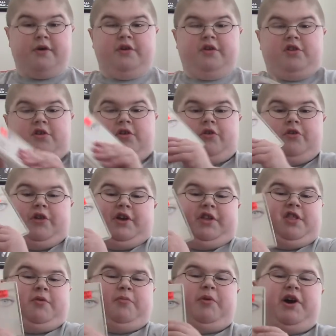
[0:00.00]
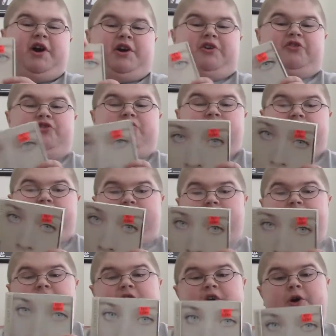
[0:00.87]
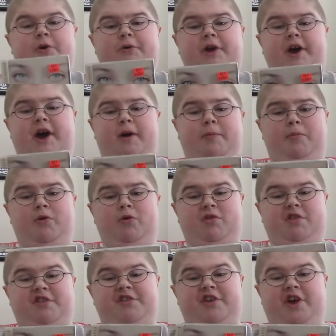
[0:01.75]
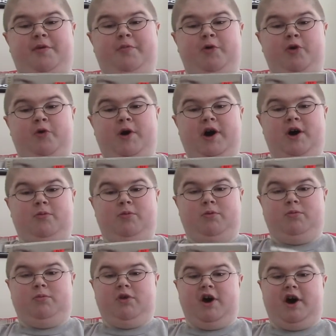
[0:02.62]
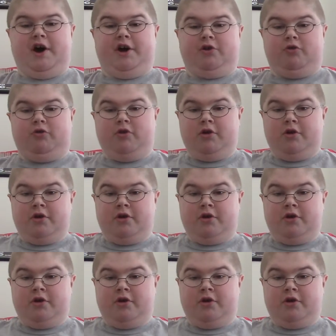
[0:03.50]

So that's the packaging of Fiona Apple's debut album, Tidal.